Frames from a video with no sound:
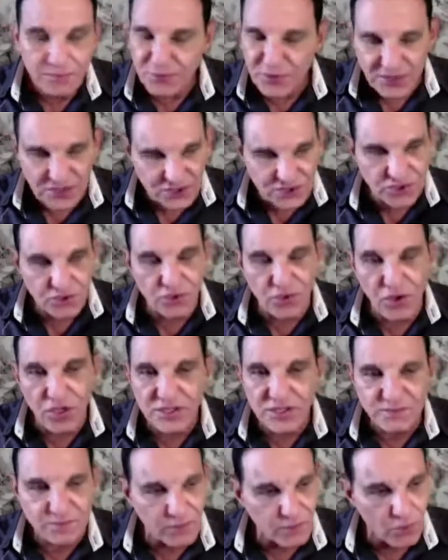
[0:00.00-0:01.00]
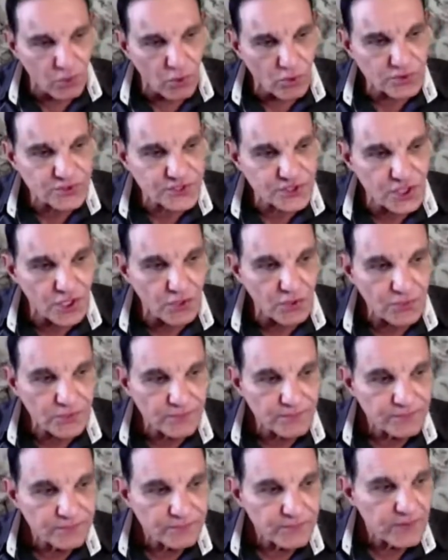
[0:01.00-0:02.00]
Preached the gospel also.
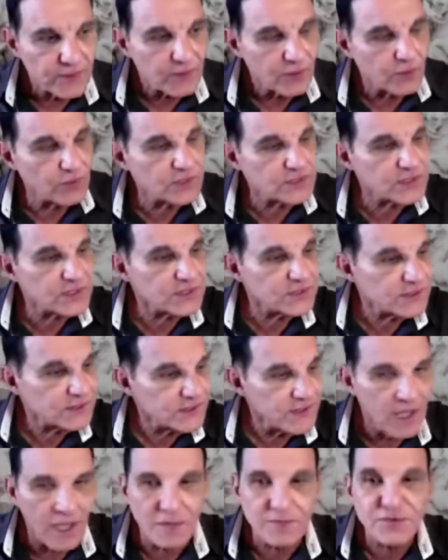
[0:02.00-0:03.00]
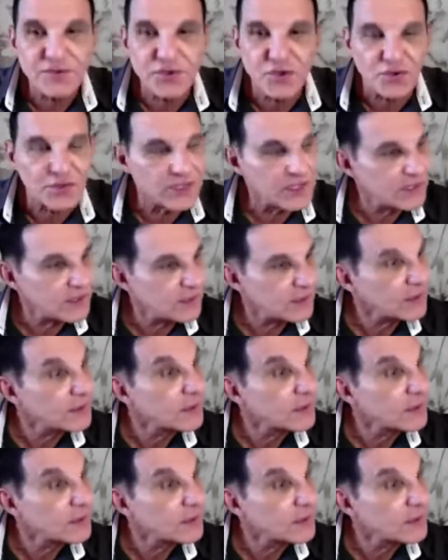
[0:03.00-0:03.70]
Who is it? I'm sorry.